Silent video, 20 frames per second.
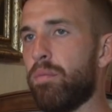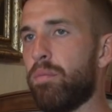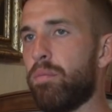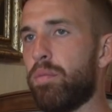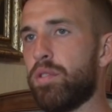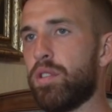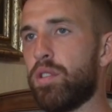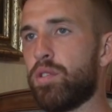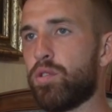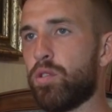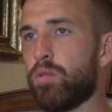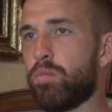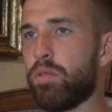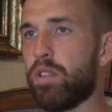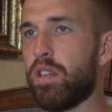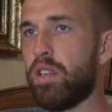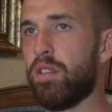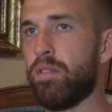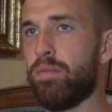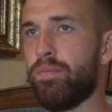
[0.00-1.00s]
positional
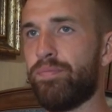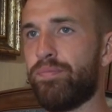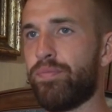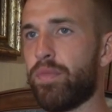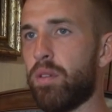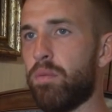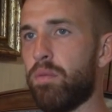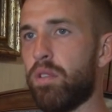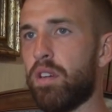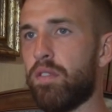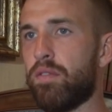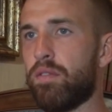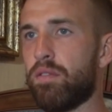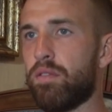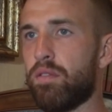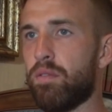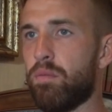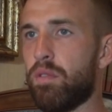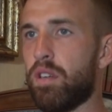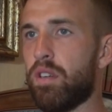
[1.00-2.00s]
play and
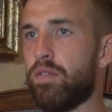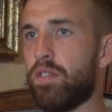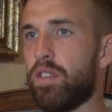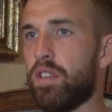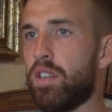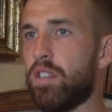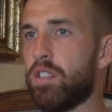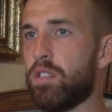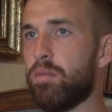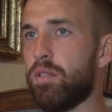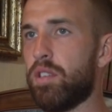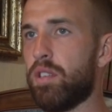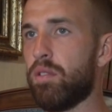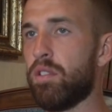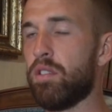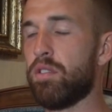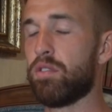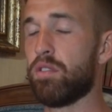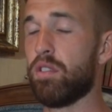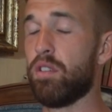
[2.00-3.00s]
whatever you need to be
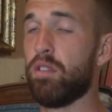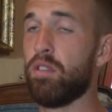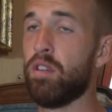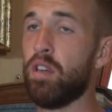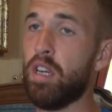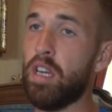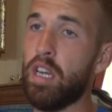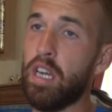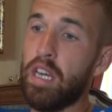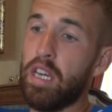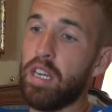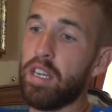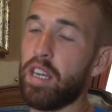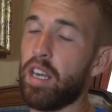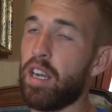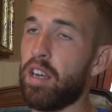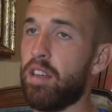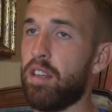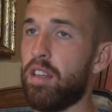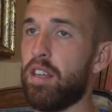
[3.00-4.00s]
doing. So,
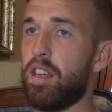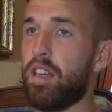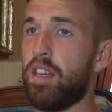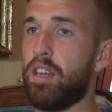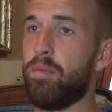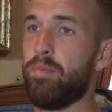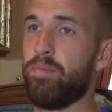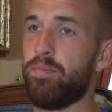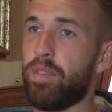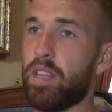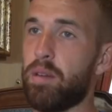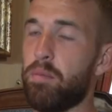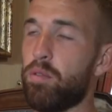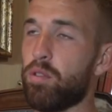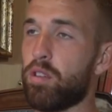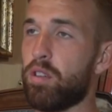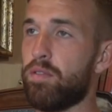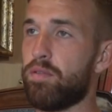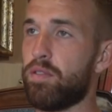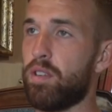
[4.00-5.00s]
yeah, I'm
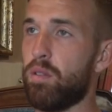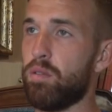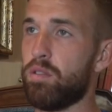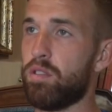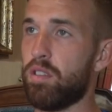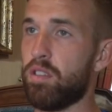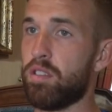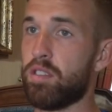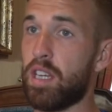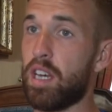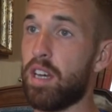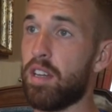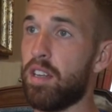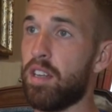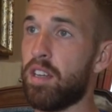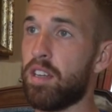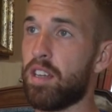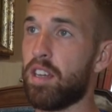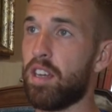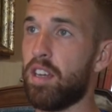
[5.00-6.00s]
looking forward to
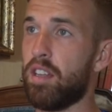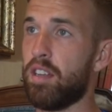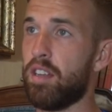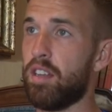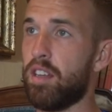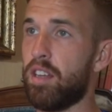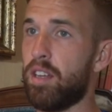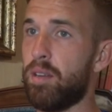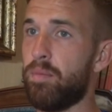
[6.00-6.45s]
Saturday, getting